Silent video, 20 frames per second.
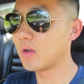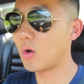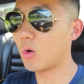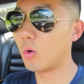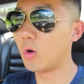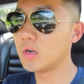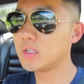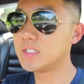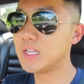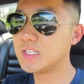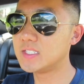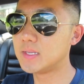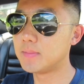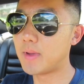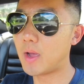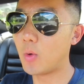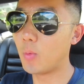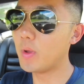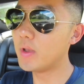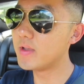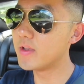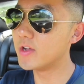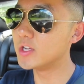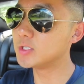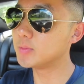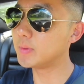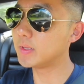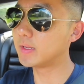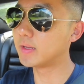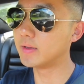or tinted my
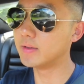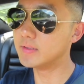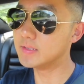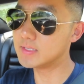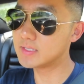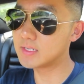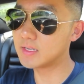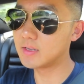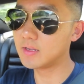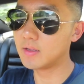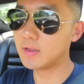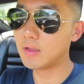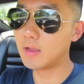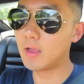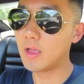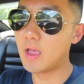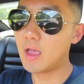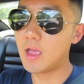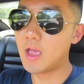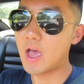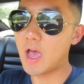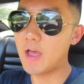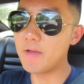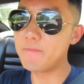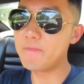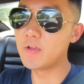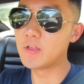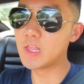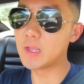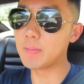windows, because I
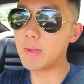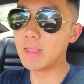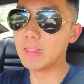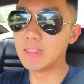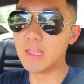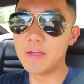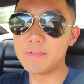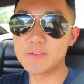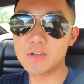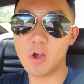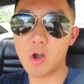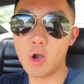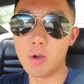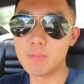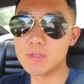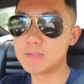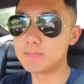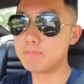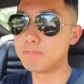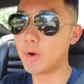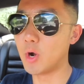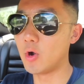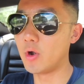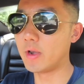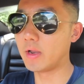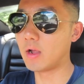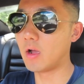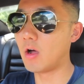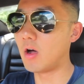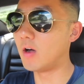feel like my left arm is
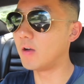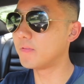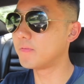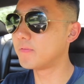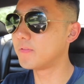burning off.